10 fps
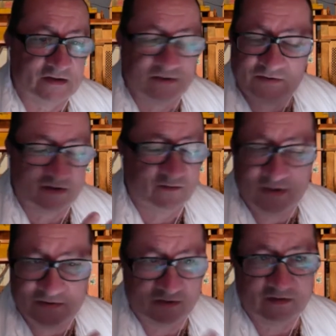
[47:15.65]
it's just a
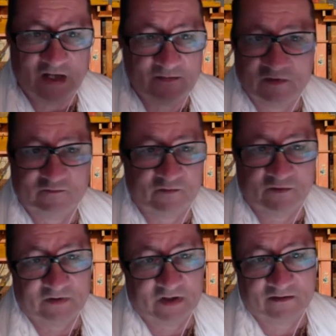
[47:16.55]
question of time you
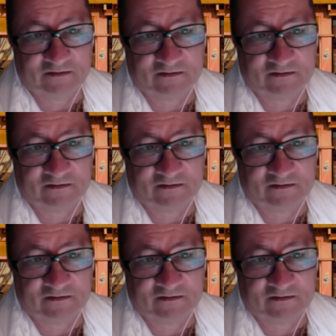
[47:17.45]
fall down.